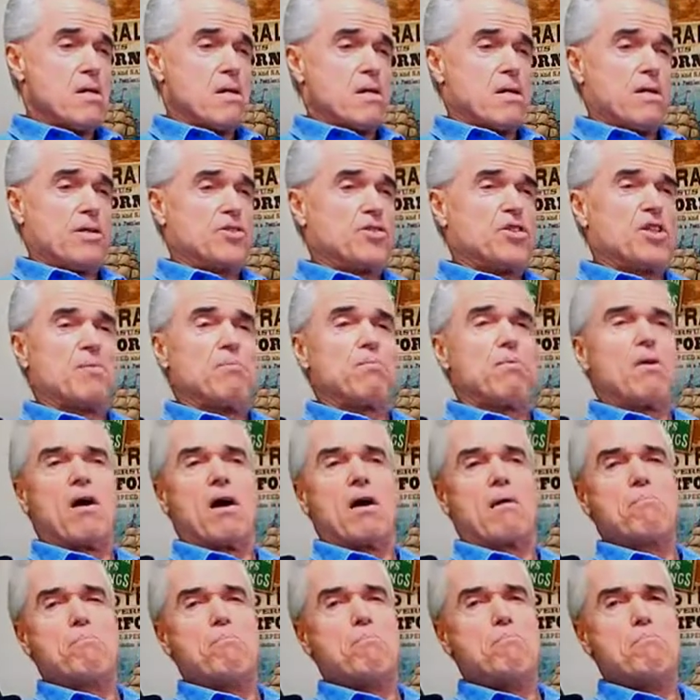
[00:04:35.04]

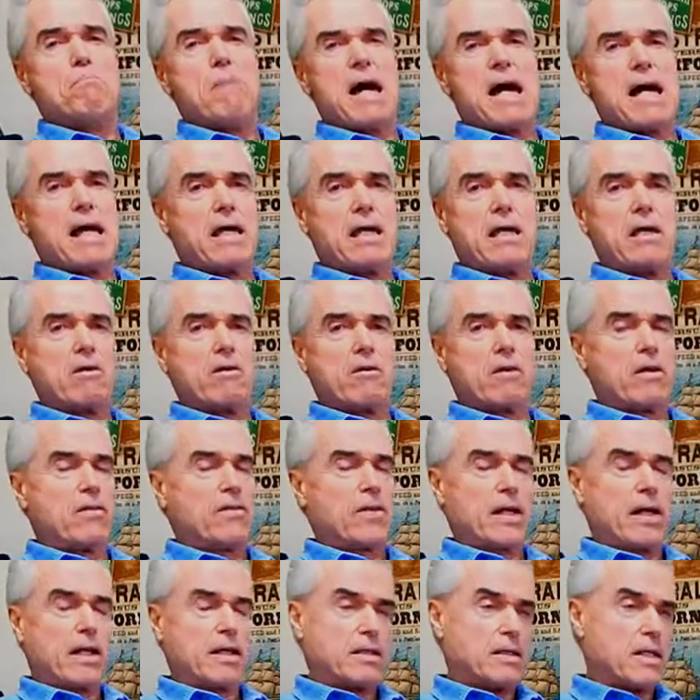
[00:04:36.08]
Ziploc baggie or anything
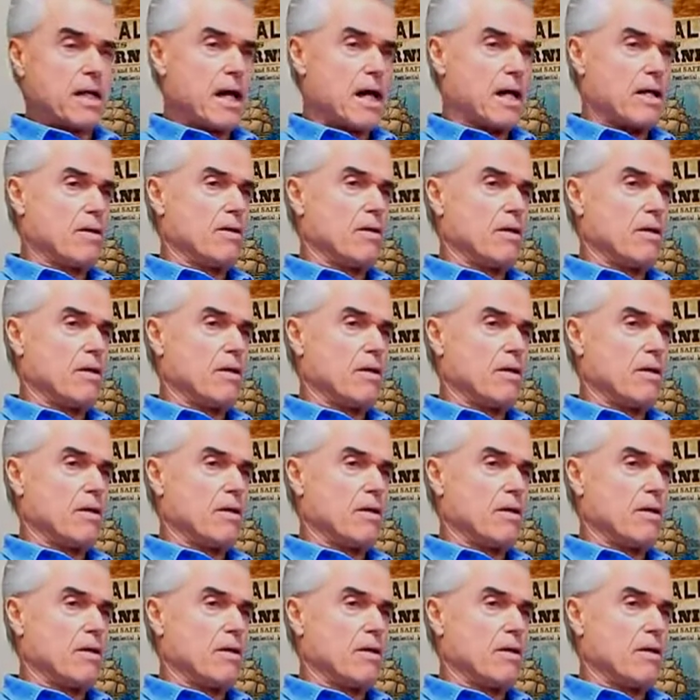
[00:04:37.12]
like that.